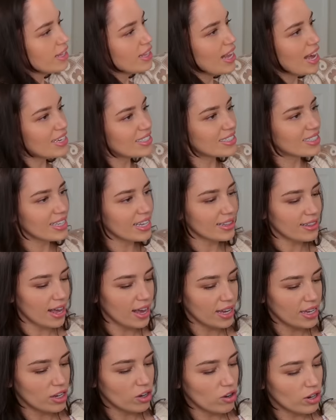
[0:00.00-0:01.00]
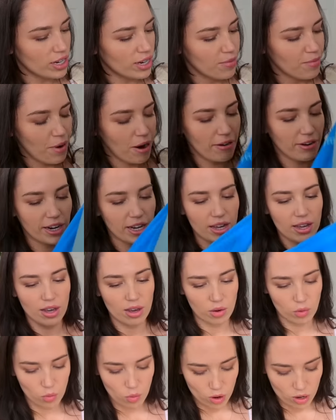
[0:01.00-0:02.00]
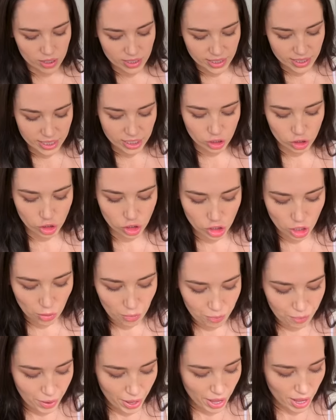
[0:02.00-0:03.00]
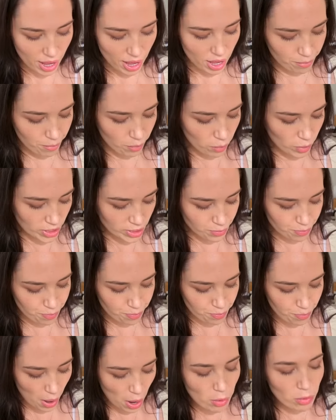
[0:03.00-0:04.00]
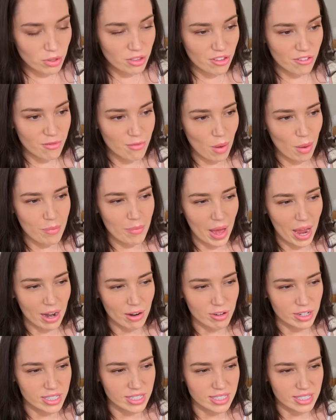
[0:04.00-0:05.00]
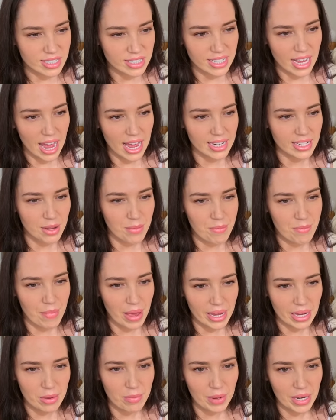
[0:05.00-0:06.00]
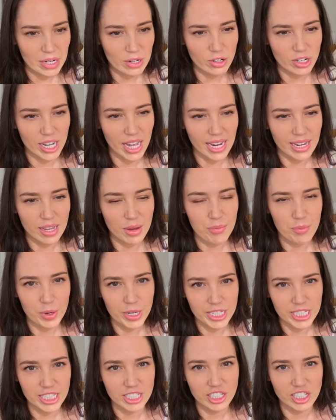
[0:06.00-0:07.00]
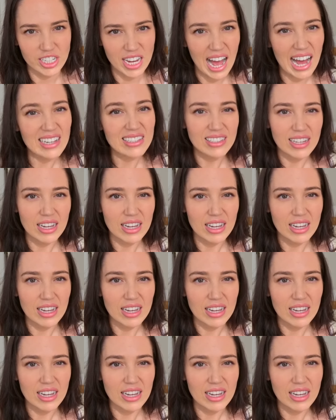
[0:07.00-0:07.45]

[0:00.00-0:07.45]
last thing that I got in America was this jumper, which both of my parents said make me look like a British gas